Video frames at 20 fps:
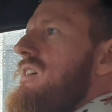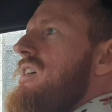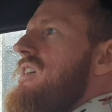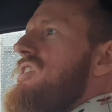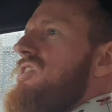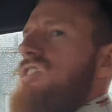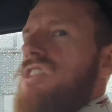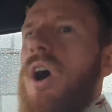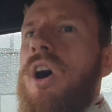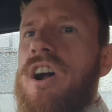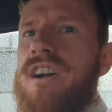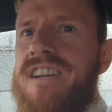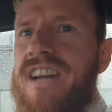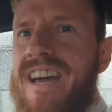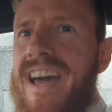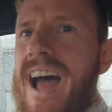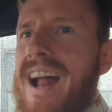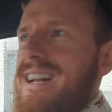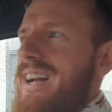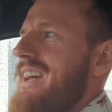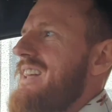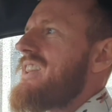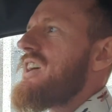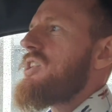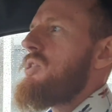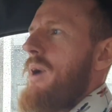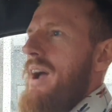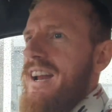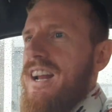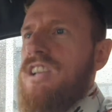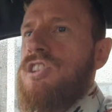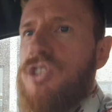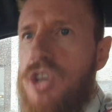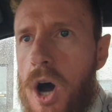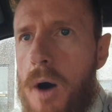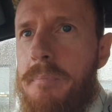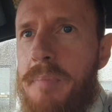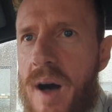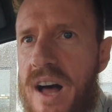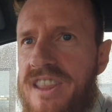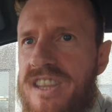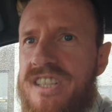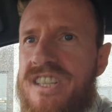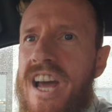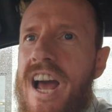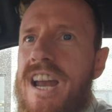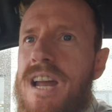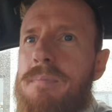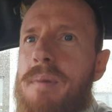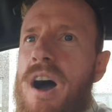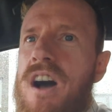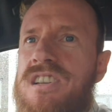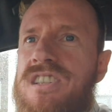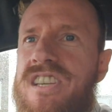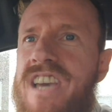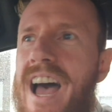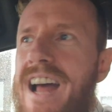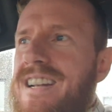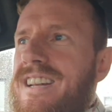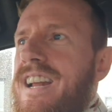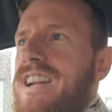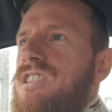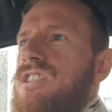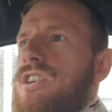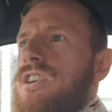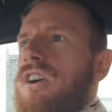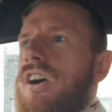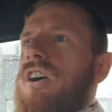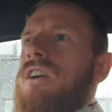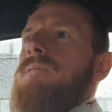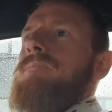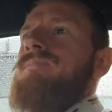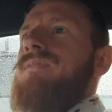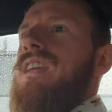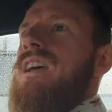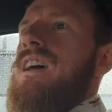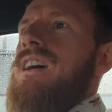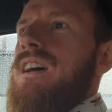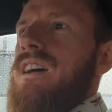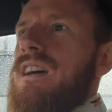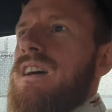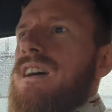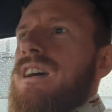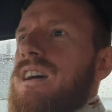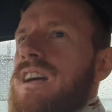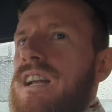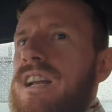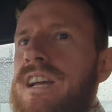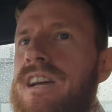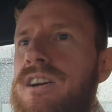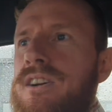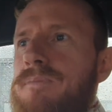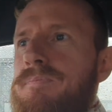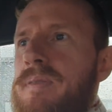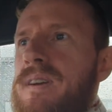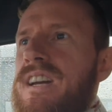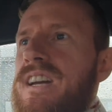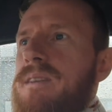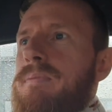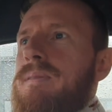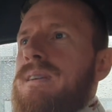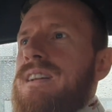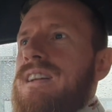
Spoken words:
Sort of, Kathleen. The Queen will jump on the telebox, Kathleen, and she'll go, "Hello, people